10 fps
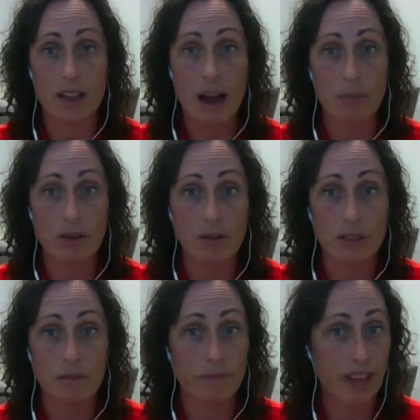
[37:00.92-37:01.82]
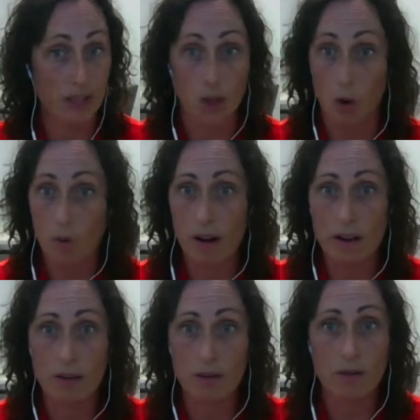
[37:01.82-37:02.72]
that person, they don't want
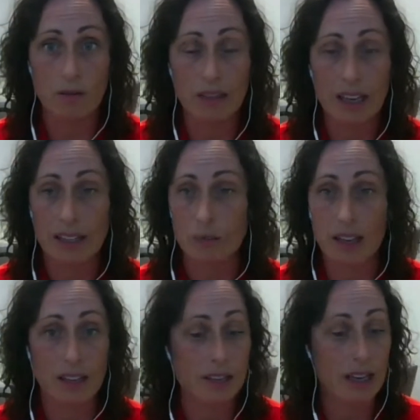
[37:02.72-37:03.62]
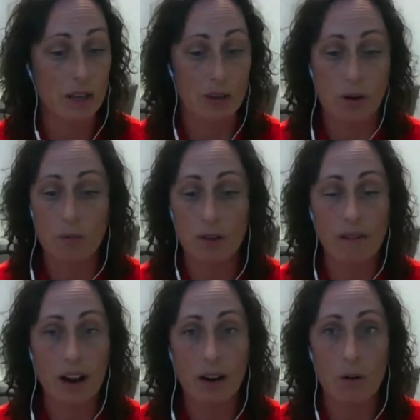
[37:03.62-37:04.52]
to do those things because they don't
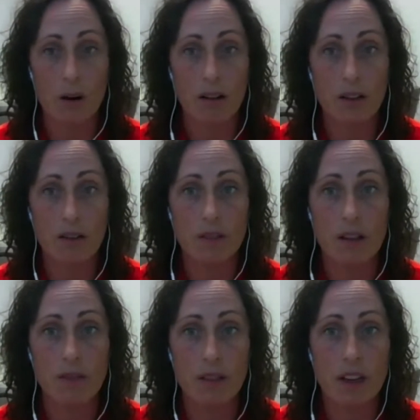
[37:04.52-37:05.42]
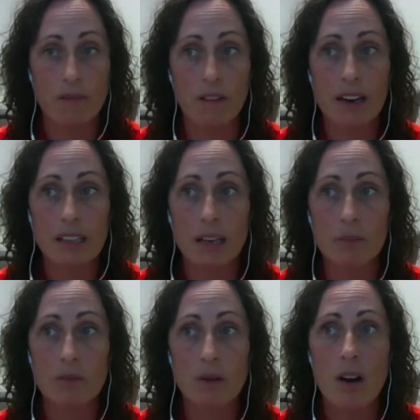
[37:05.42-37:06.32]
provide a quality of life that they find
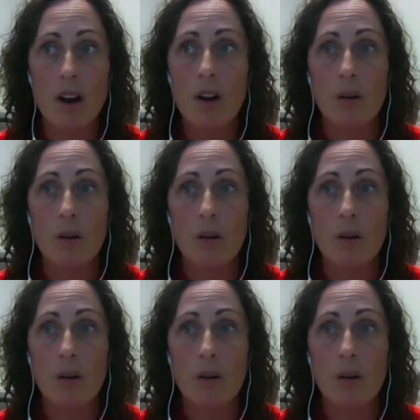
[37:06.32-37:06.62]
acceptable,